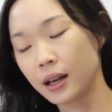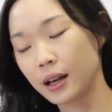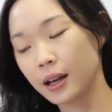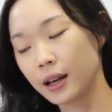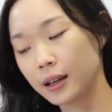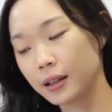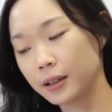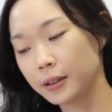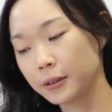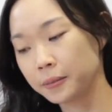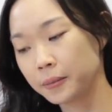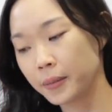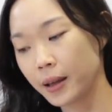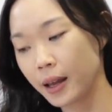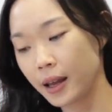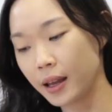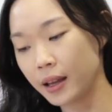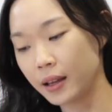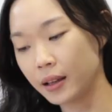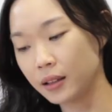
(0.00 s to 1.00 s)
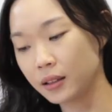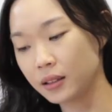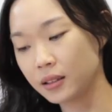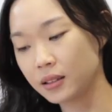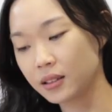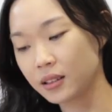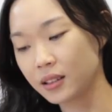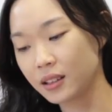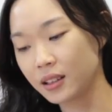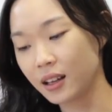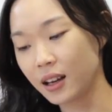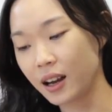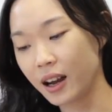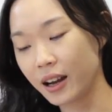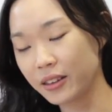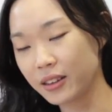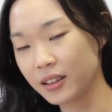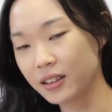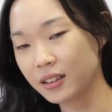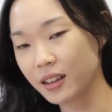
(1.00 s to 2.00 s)
And
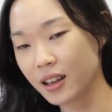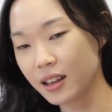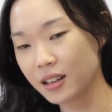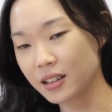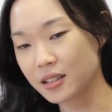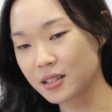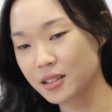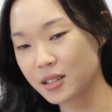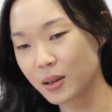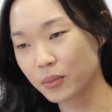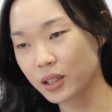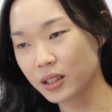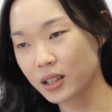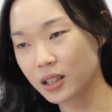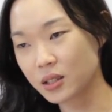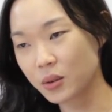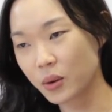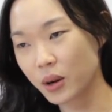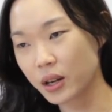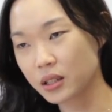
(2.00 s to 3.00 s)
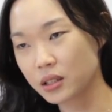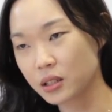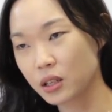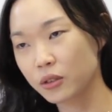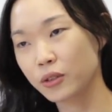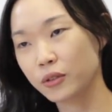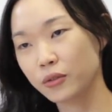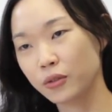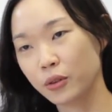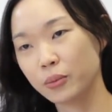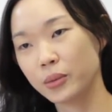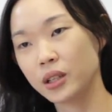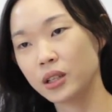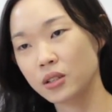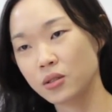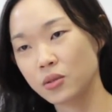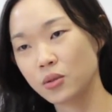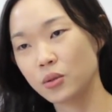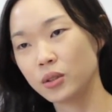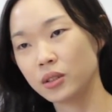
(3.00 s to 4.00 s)
I think that is something that's quite different from being a
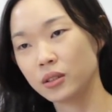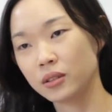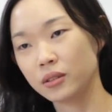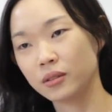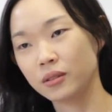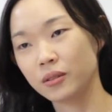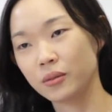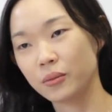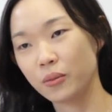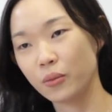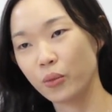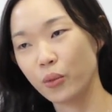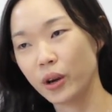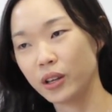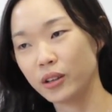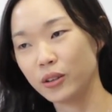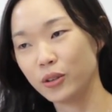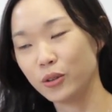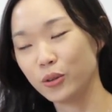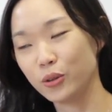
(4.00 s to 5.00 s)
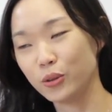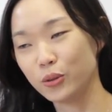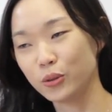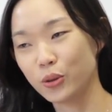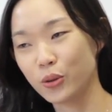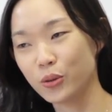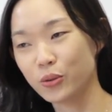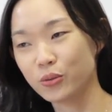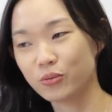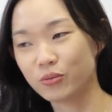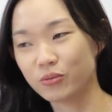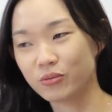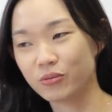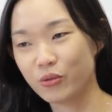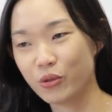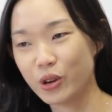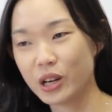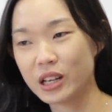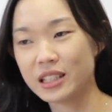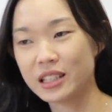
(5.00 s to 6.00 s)
student when you don't really